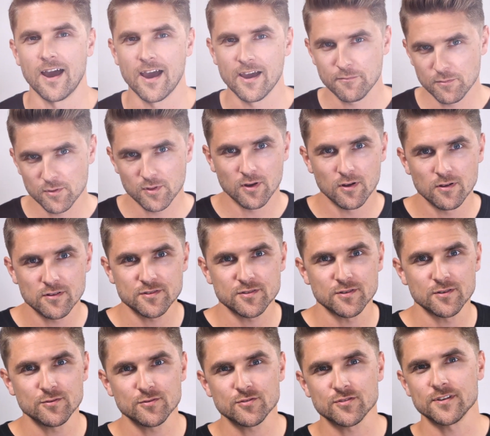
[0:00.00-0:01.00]
I will
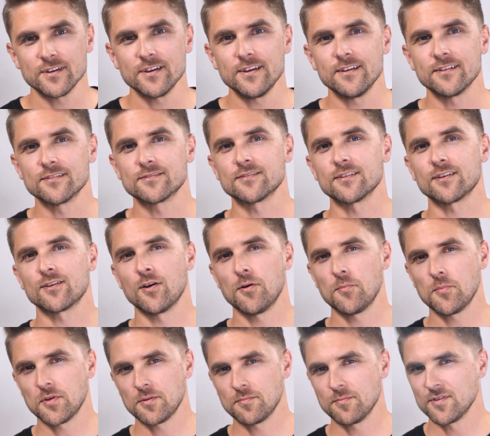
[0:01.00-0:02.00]
also say it's a
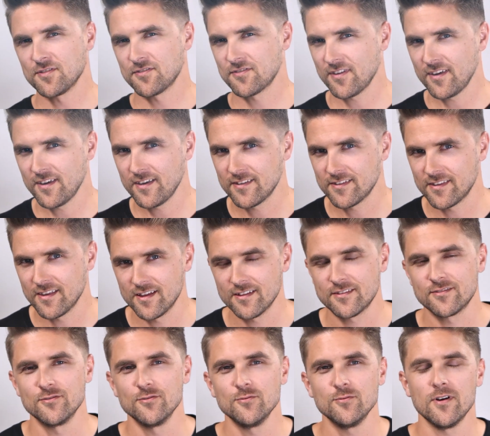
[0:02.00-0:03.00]
common mistake
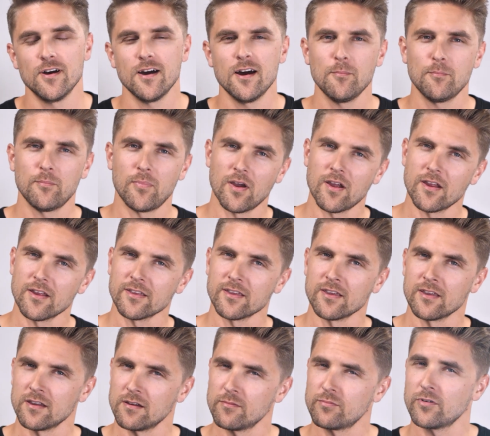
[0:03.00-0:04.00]
that you are buying
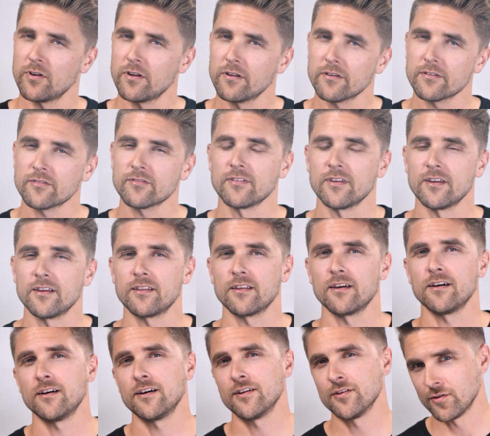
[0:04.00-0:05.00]
hair products that
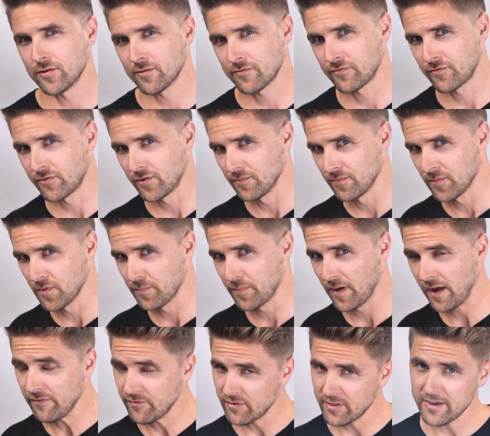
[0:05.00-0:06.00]
are not from the
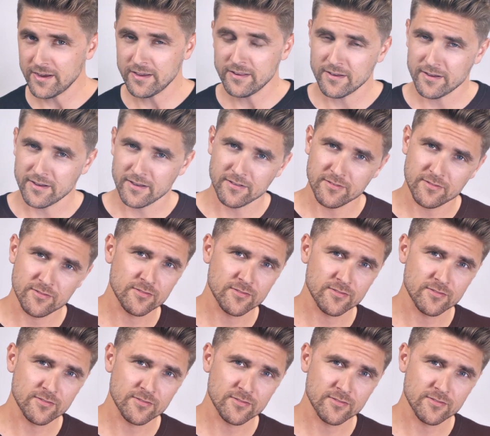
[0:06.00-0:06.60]
Vilain and